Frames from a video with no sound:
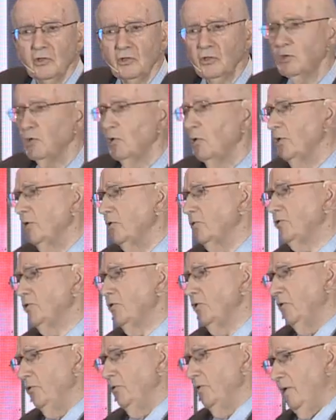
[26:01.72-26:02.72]
the shortest
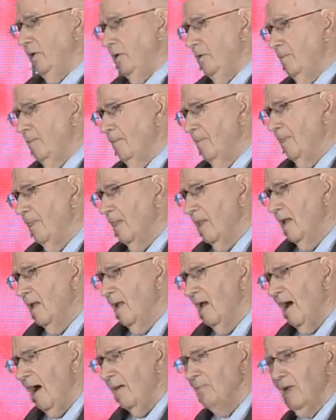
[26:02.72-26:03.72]
journey.
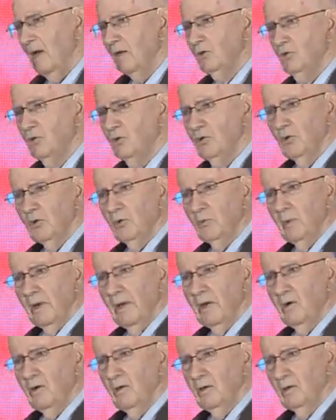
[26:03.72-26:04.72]
I'm not sure
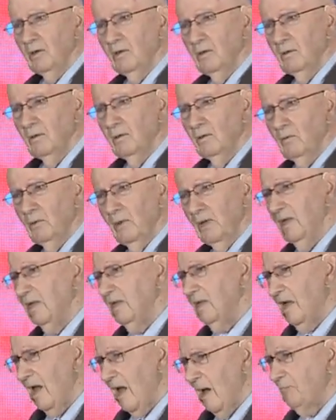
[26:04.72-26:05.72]
we could
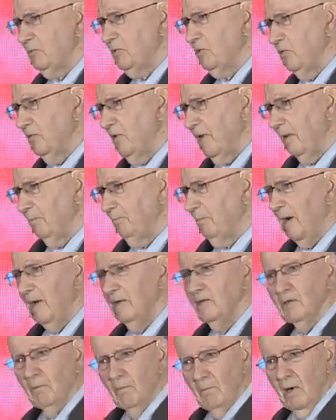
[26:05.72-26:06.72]
really capture that
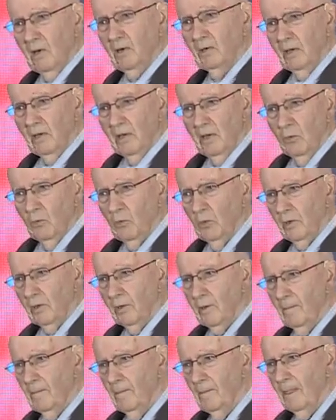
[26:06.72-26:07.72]
by some marketing
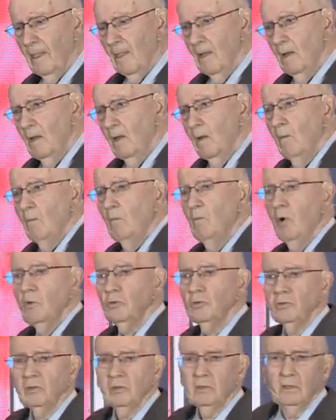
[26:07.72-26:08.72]
work.
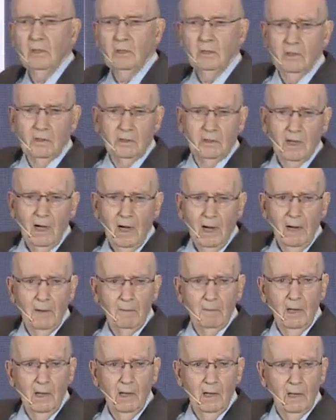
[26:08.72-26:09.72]
Most of the
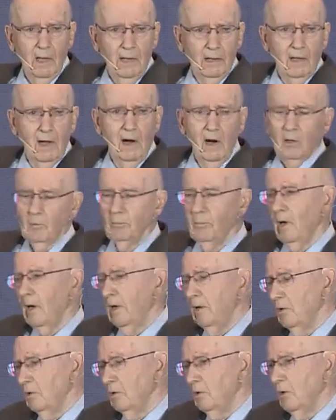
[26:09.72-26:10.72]
time, a car
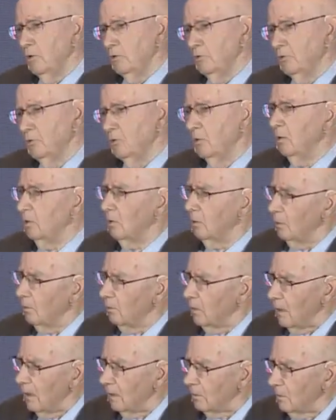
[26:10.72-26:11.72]
buyer goes through
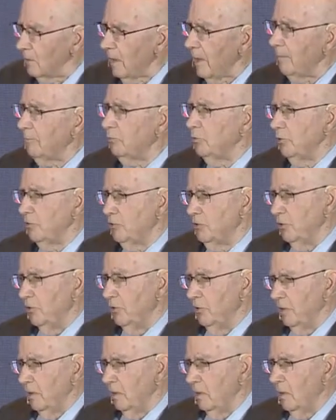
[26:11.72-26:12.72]
an elaborate
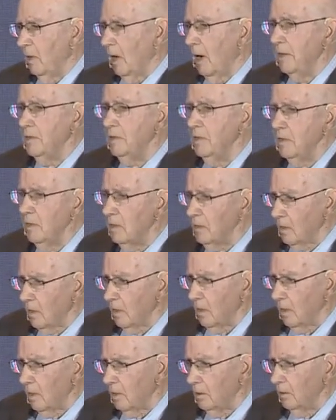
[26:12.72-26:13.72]
journey. I need a
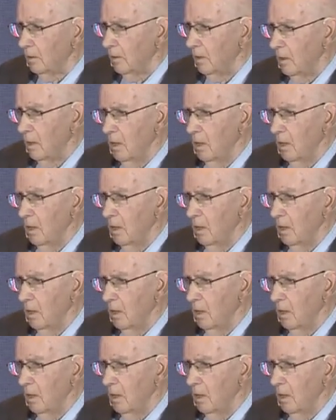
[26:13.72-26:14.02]
car.